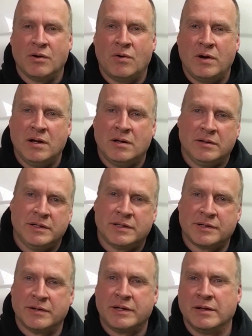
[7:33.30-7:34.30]
oil is
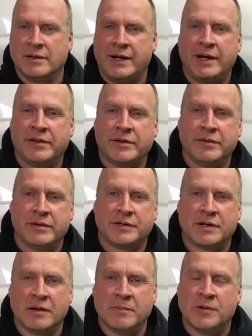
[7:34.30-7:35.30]
circulating through the
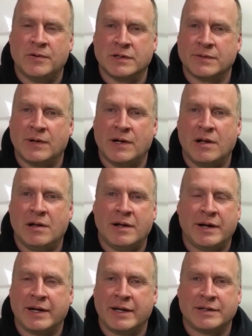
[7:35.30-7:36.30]
turbo as well,
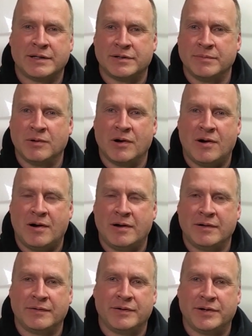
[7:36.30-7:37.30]
and it gets super
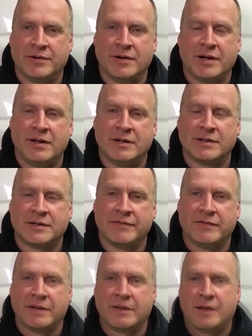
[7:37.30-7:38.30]
hot and dirty and
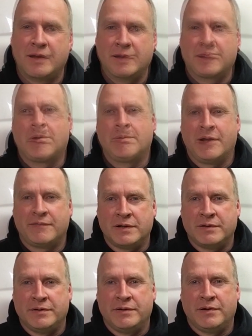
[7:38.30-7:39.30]
stuff like that. Probably have to
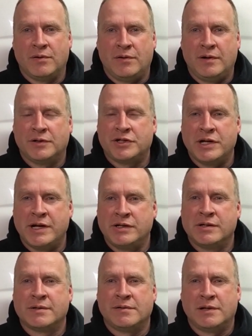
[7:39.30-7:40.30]
do your oil
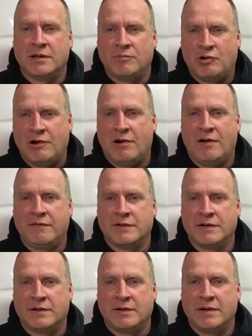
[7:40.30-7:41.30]
changes a little more
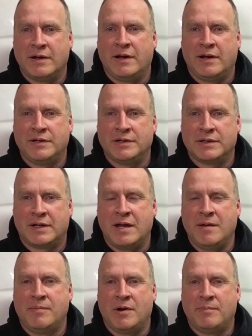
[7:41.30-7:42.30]
often and just
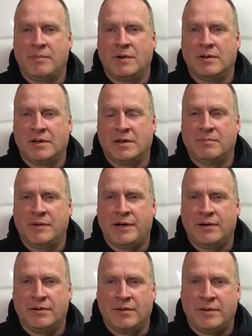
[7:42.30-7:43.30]
keep up a little
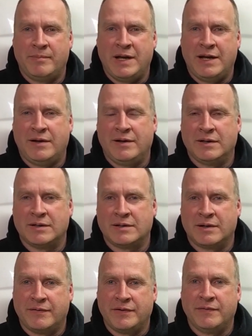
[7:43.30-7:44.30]
better on the maintenance
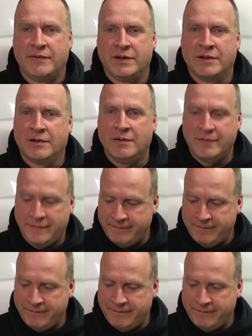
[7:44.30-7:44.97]
of your vehicle.